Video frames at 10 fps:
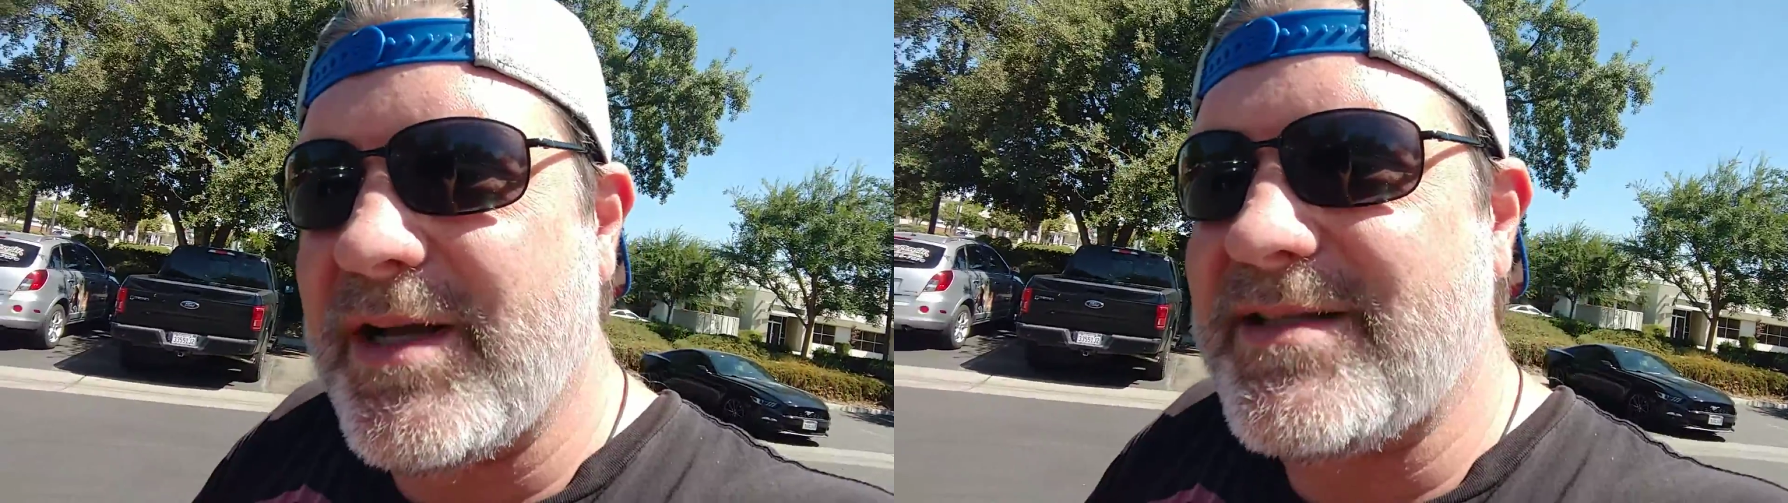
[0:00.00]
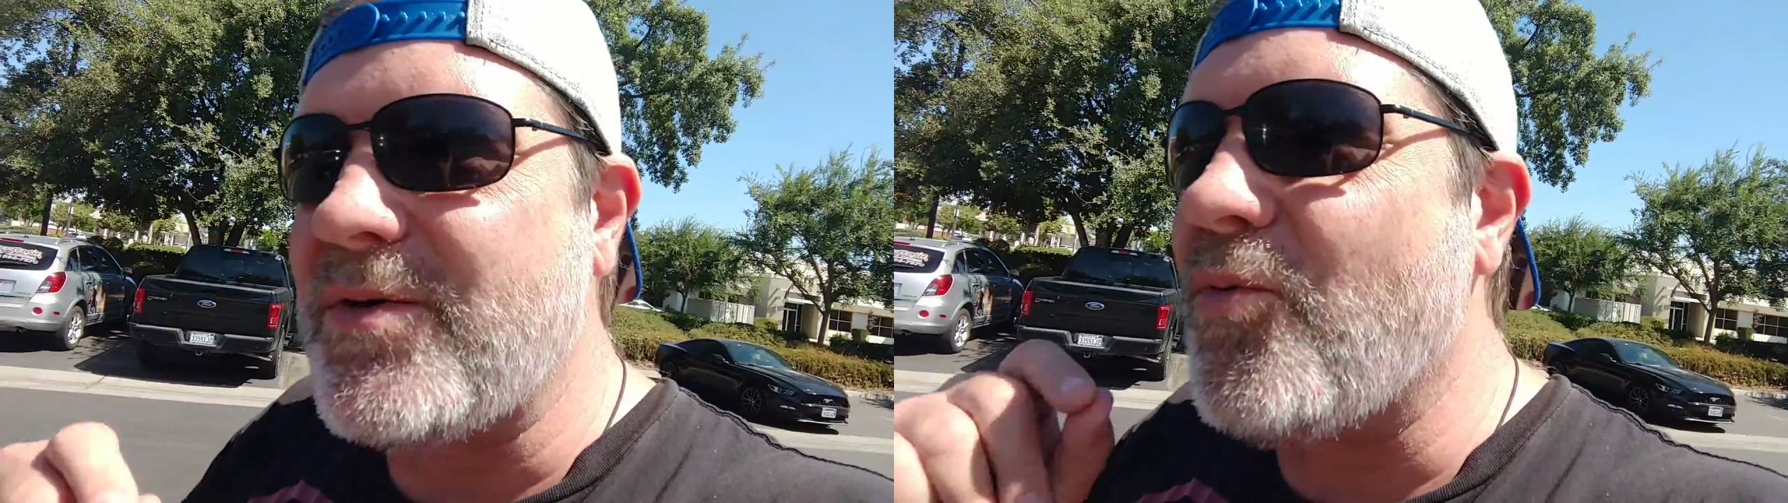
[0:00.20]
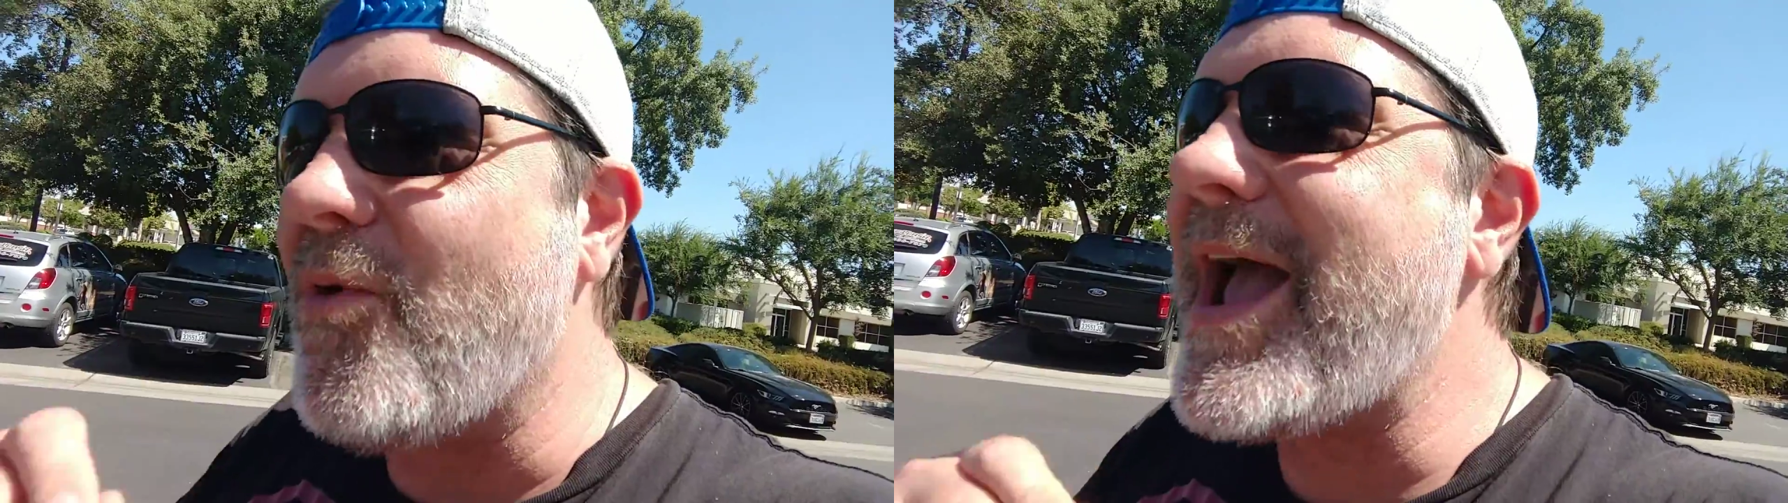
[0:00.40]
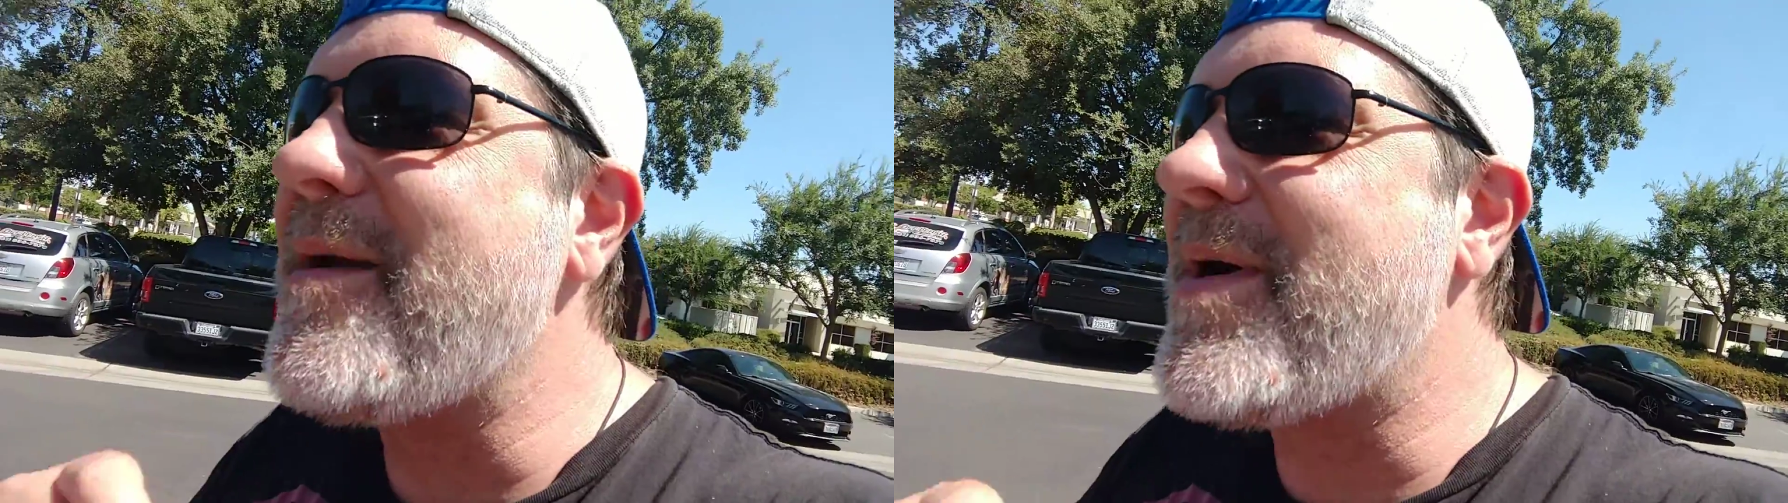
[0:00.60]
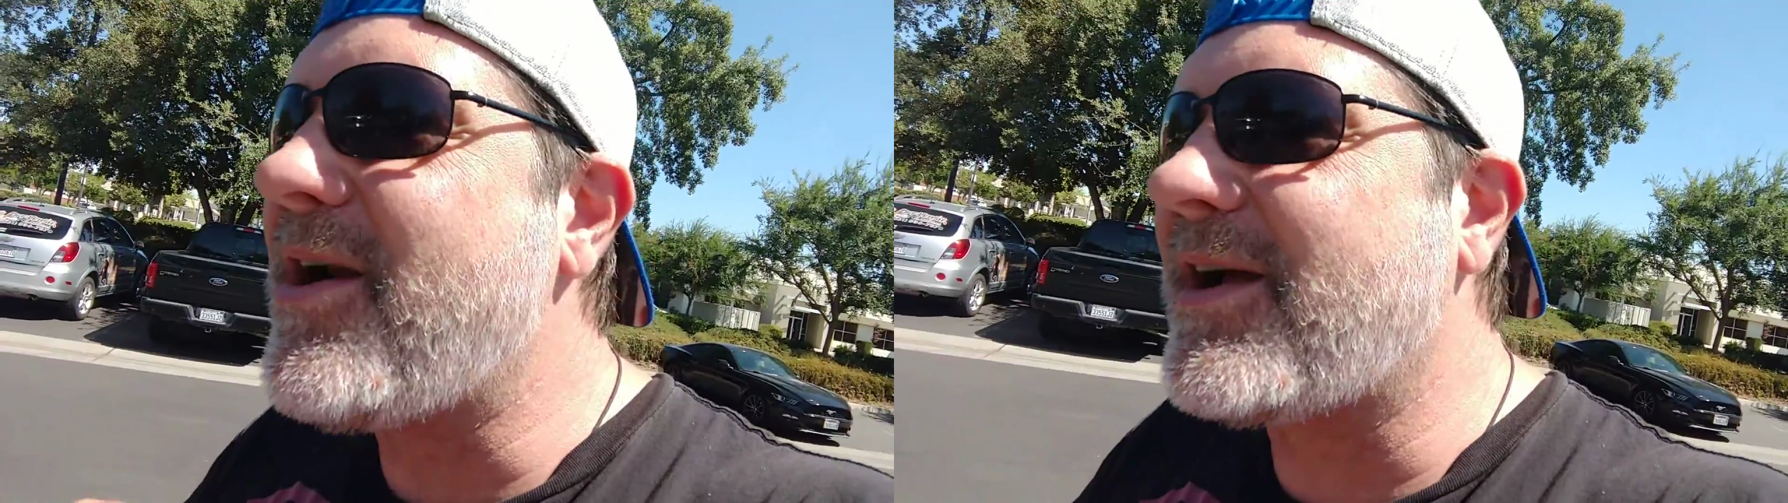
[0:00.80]
It's in way
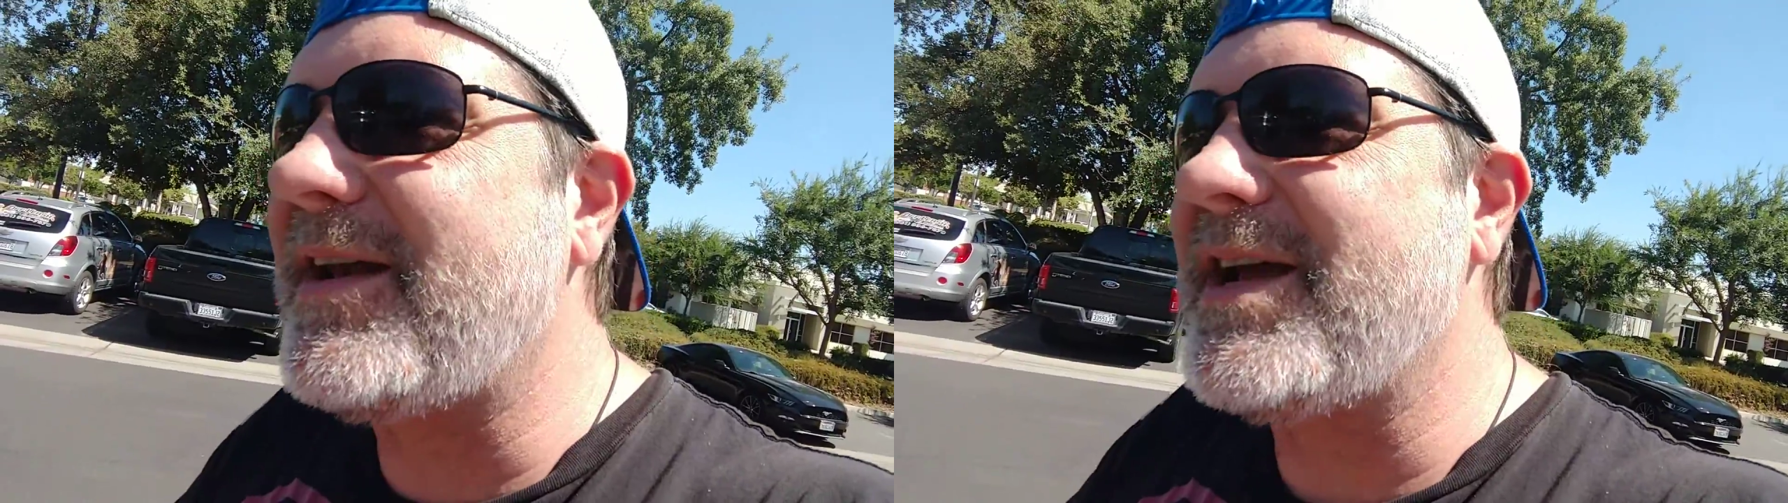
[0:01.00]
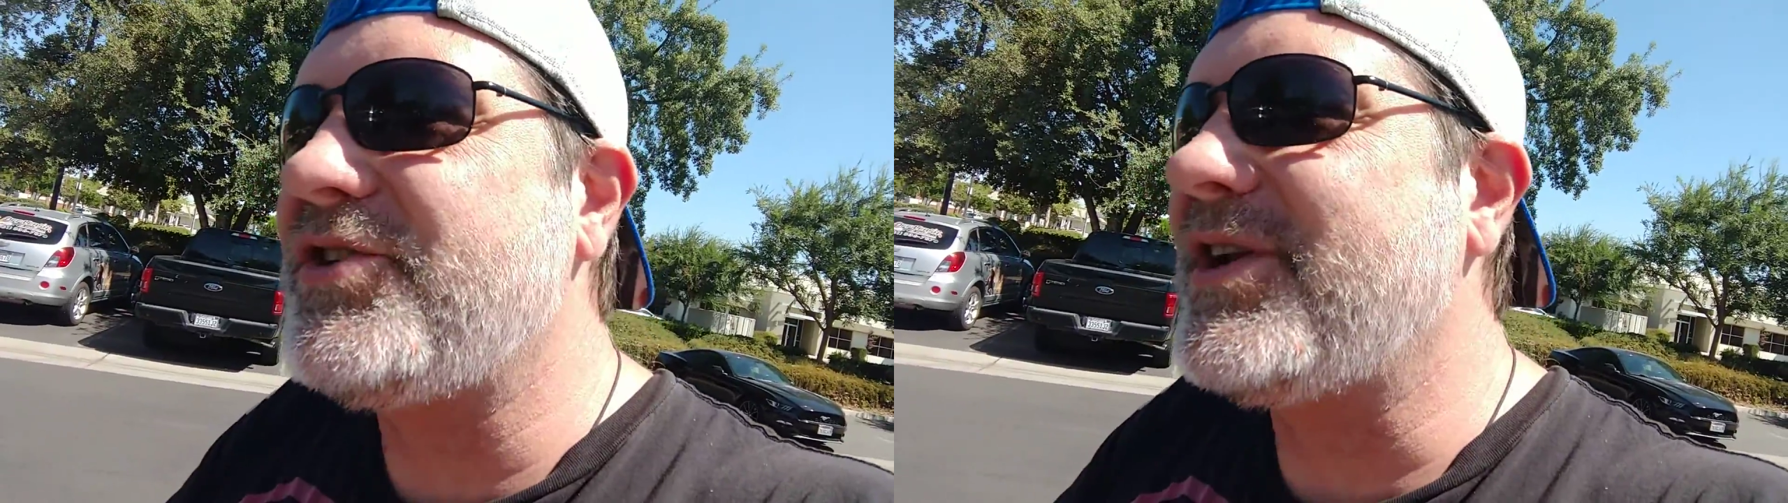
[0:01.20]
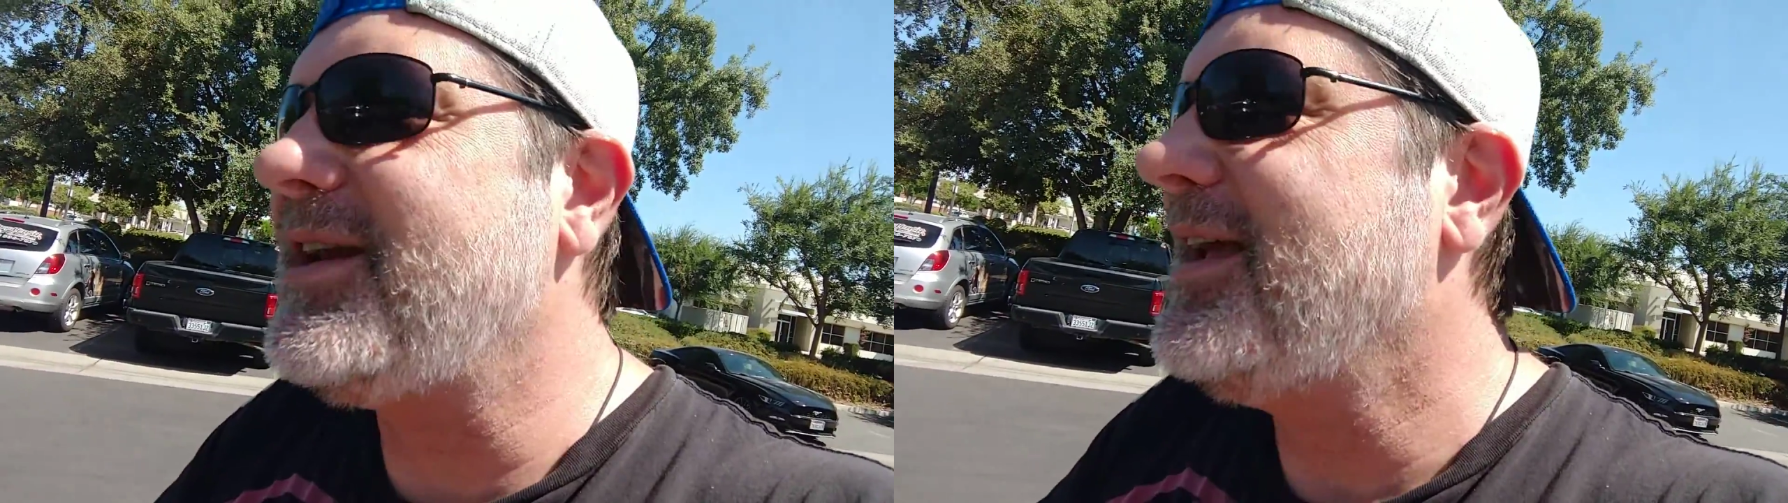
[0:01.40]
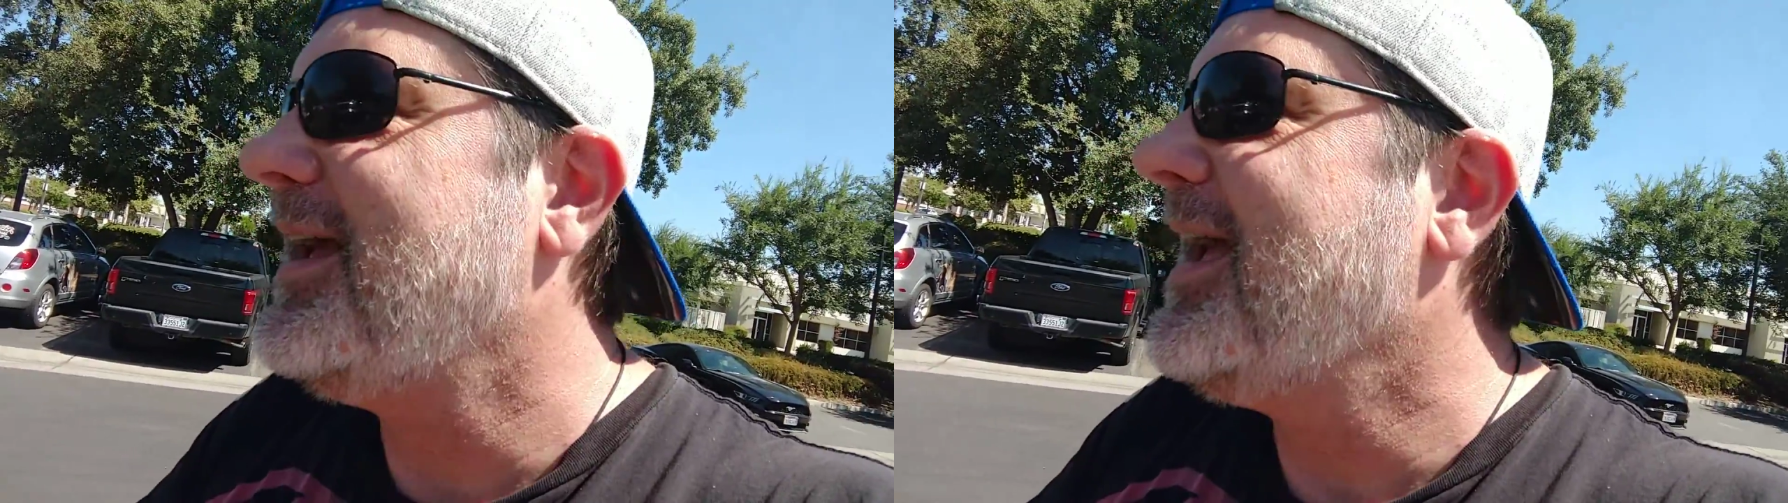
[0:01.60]
better condition,